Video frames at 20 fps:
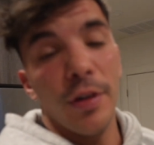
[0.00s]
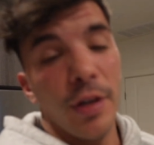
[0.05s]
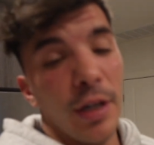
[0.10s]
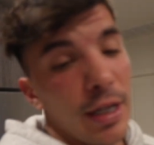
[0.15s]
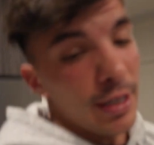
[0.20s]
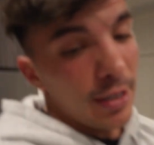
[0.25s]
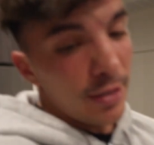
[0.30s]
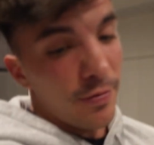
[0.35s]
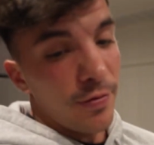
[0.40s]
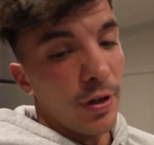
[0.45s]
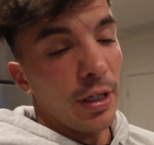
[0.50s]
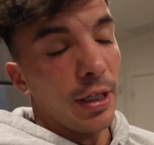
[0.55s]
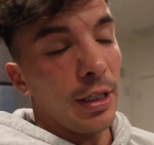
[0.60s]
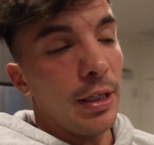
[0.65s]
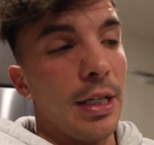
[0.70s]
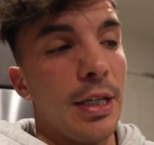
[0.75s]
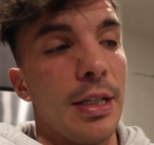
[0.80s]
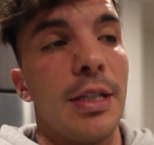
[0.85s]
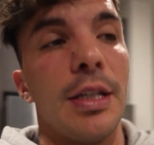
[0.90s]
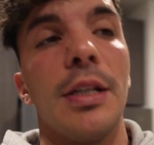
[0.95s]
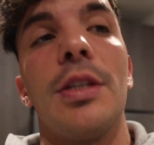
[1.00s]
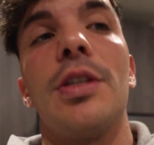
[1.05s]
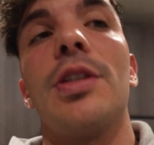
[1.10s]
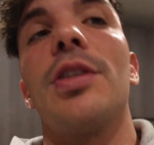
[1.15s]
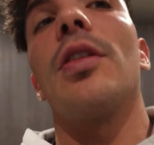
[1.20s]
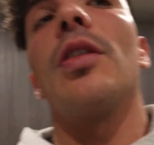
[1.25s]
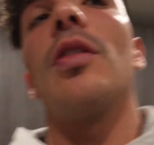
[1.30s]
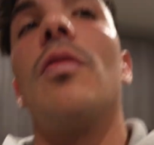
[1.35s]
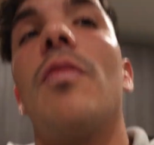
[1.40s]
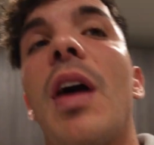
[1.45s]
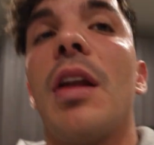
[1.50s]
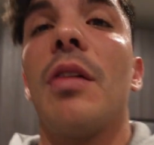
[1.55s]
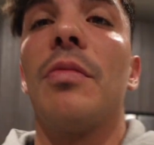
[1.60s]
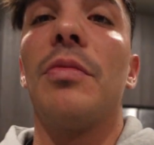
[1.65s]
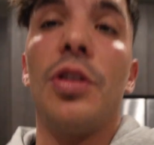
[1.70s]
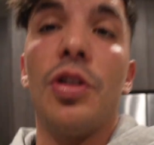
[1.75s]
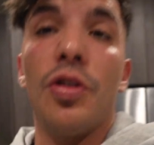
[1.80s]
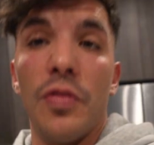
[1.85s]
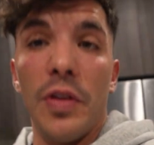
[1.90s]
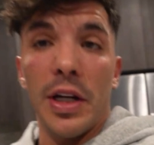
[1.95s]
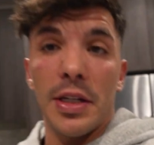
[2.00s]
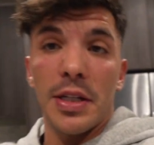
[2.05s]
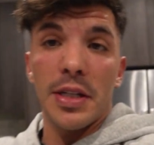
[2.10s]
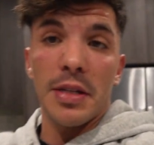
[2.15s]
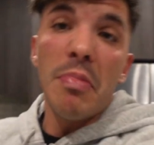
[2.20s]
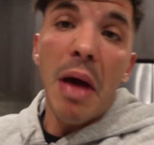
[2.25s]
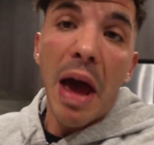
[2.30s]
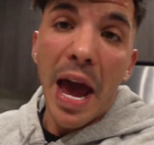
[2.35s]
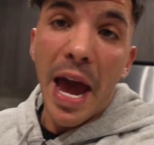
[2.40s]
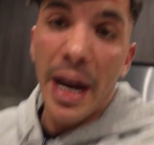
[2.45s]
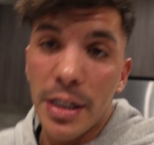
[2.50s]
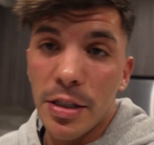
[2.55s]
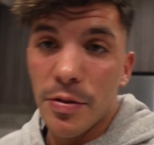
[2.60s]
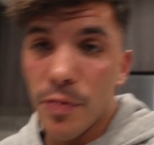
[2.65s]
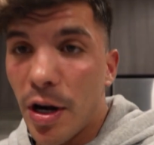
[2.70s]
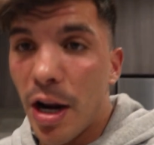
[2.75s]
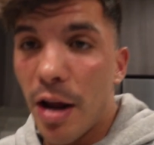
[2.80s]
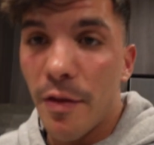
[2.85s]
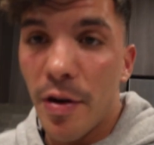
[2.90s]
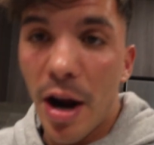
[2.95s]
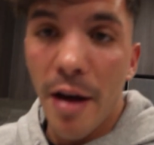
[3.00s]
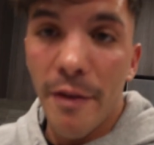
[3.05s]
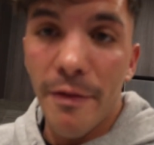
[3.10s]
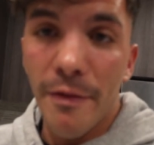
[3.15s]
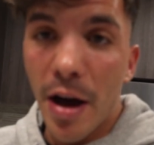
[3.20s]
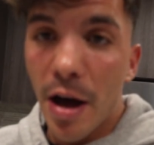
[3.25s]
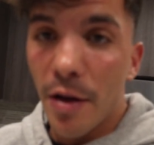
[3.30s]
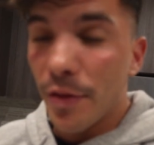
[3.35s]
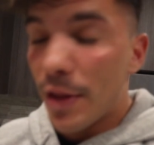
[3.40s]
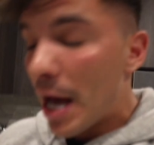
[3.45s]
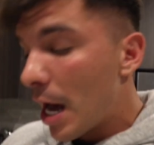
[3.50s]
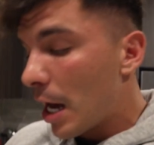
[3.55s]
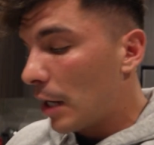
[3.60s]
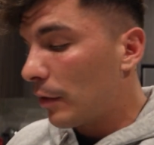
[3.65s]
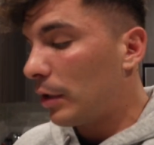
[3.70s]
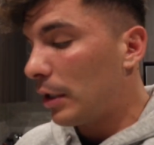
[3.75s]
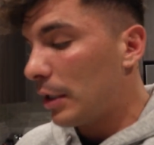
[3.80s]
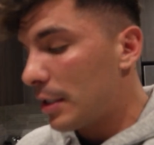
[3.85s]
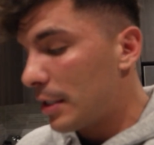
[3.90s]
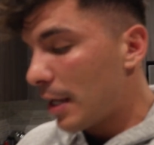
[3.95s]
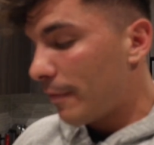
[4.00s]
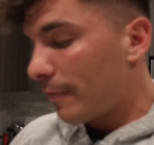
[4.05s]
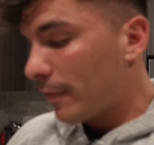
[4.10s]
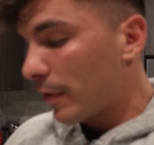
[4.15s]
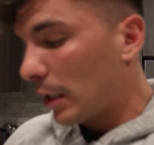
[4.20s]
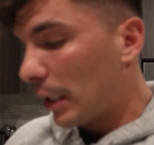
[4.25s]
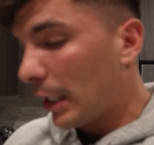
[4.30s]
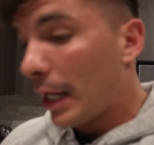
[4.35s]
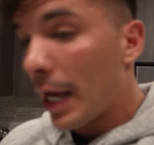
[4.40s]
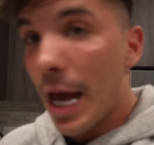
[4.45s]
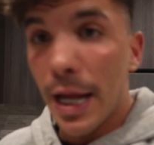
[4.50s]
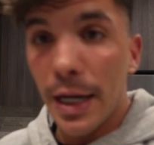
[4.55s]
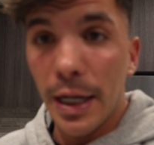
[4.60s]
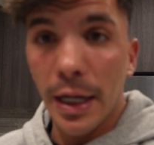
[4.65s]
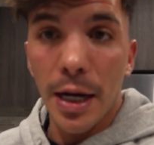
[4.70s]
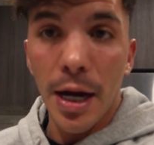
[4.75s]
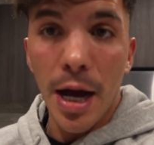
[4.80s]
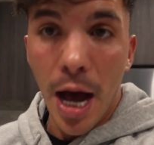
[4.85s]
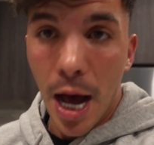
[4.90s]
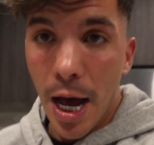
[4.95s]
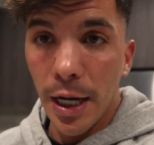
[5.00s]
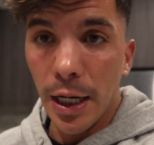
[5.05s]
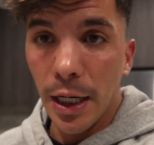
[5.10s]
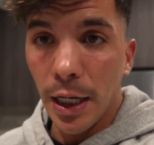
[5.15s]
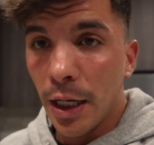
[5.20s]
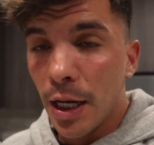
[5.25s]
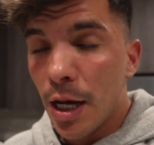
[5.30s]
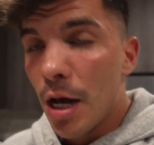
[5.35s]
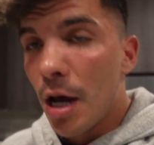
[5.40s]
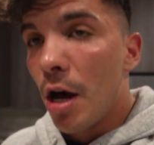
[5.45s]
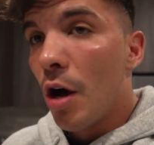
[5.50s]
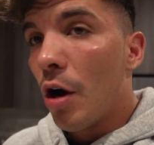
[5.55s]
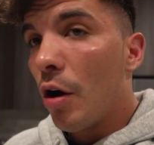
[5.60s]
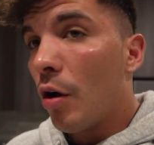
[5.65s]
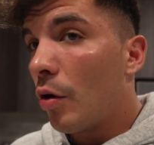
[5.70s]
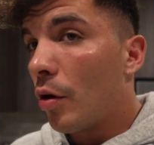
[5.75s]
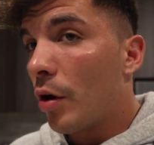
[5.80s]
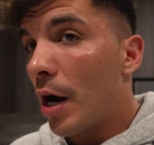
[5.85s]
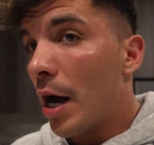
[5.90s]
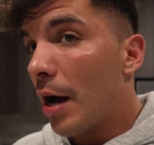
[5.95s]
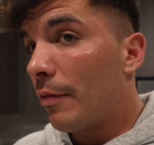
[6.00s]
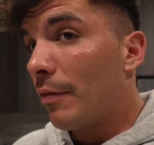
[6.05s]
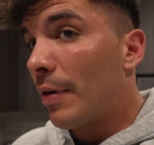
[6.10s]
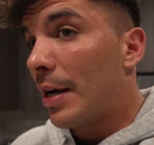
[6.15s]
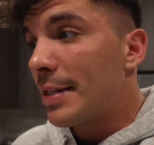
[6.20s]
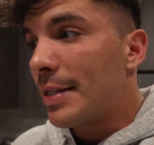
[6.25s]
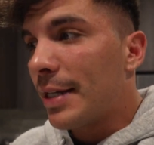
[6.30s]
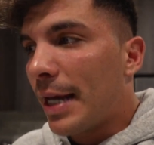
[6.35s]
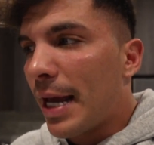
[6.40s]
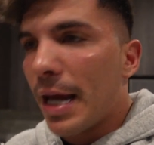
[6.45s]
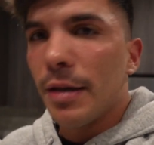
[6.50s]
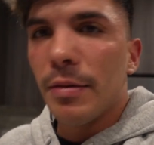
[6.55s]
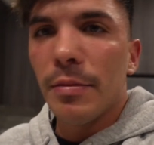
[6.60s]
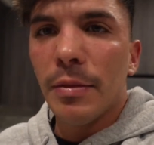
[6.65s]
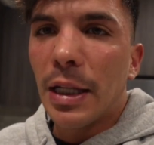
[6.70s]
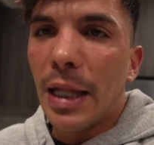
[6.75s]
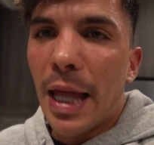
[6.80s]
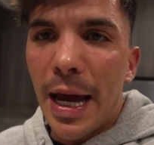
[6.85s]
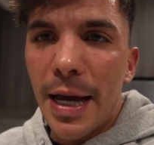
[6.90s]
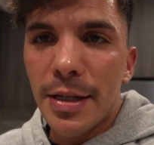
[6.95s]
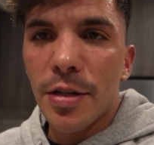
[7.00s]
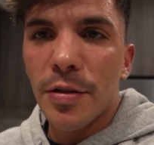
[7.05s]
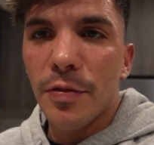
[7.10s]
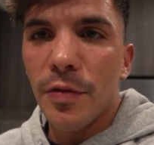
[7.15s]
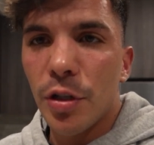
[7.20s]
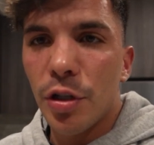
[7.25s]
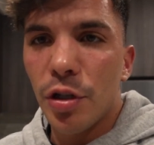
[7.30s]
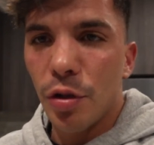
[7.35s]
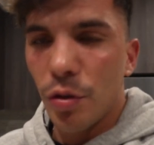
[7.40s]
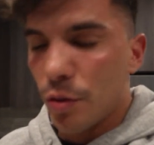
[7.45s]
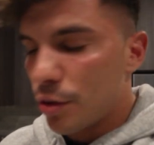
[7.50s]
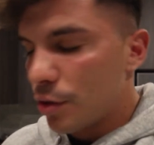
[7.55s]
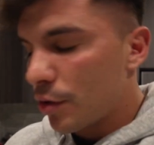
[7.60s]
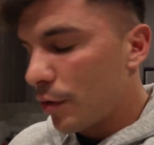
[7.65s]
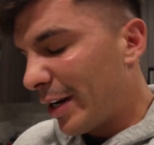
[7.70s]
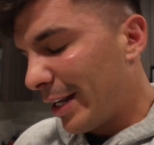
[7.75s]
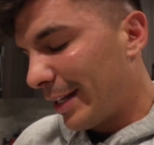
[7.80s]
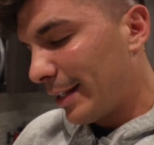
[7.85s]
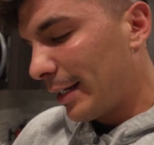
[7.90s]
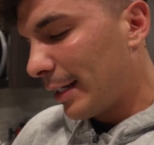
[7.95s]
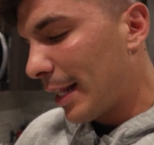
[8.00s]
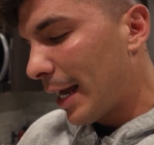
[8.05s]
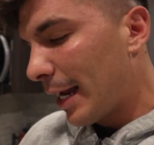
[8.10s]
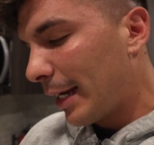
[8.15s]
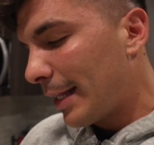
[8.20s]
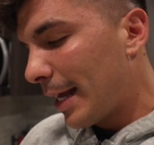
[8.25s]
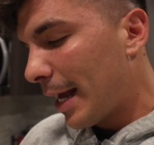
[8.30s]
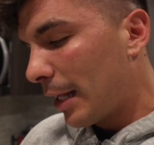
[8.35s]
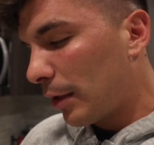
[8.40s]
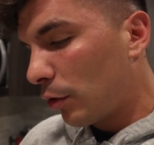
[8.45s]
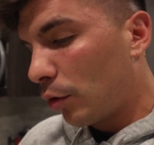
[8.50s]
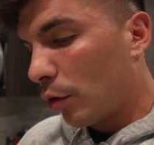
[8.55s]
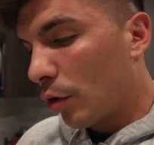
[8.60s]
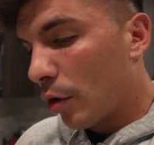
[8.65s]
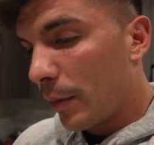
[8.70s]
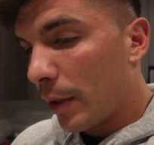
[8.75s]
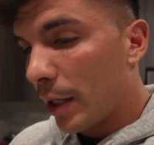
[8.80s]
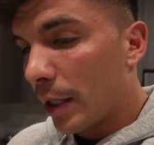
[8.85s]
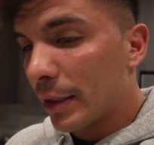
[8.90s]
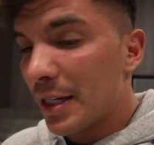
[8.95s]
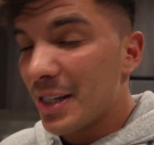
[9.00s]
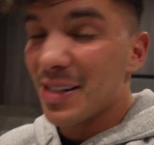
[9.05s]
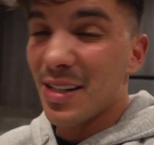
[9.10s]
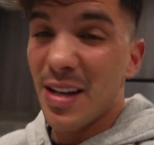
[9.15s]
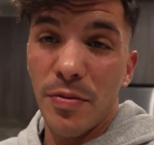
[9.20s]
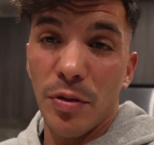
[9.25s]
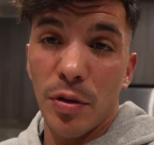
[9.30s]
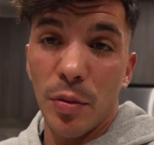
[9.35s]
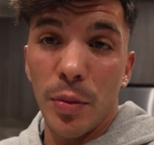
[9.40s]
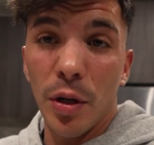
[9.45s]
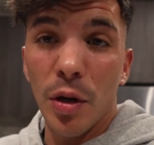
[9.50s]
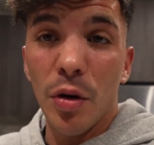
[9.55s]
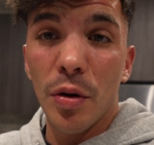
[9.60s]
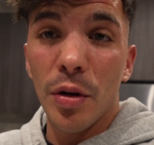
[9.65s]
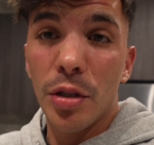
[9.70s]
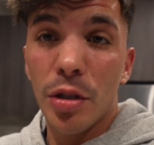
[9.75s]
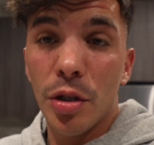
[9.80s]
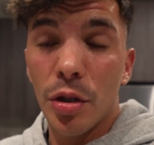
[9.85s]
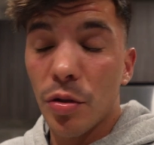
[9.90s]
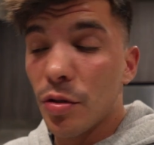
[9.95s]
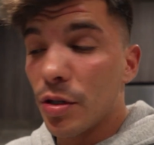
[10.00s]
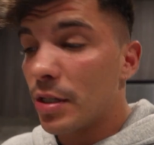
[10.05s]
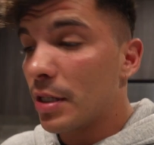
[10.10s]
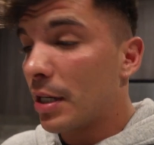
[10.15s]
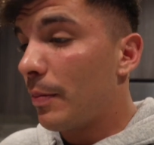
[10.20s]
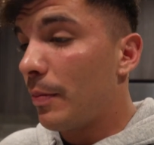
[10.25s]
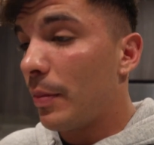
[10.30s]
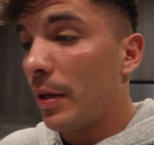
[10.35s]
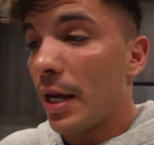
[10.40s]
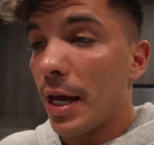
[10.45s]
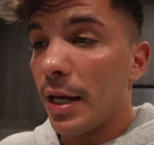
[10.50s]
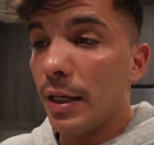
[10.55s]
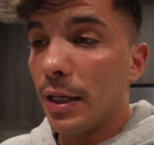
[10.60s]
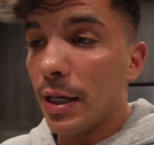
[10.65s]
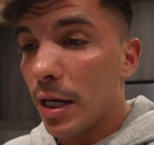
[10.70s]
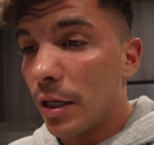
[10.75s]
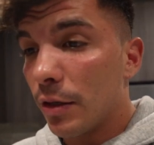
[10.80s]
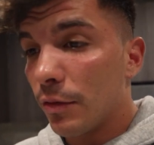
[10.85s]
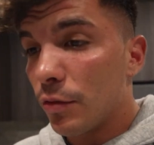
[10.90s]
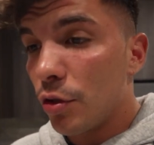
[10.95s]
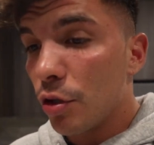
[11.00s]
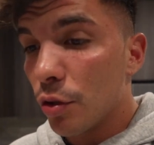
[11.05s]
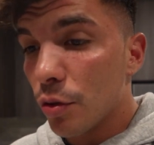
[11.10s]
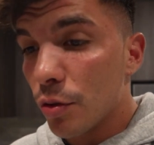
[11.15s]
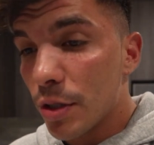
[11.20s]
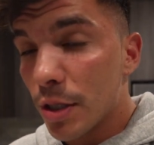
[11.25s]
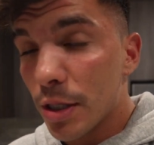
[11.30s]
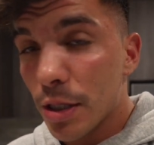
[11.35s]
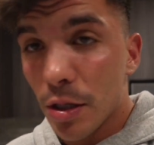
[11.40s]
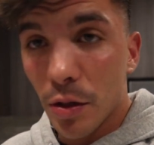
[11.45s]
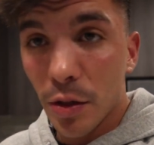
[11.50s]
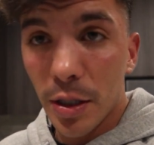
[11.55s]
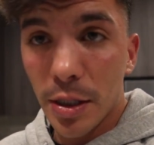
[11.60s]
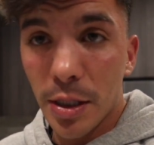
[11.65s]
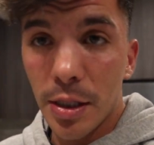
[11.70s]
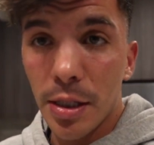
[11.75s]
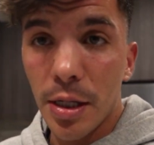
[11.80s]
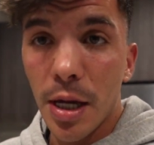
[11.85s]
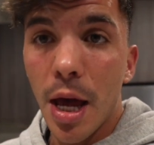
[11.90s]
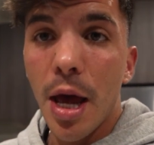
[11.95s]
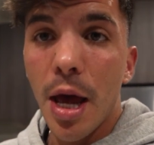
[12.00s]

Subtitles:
is really decent. So one of the tricks, hacks, whatever I found out is definitely adding a honey or once again glass of a juice or anything like that to your meal. Doesn't have to be orange juice, it can be any kind of juice as long as it's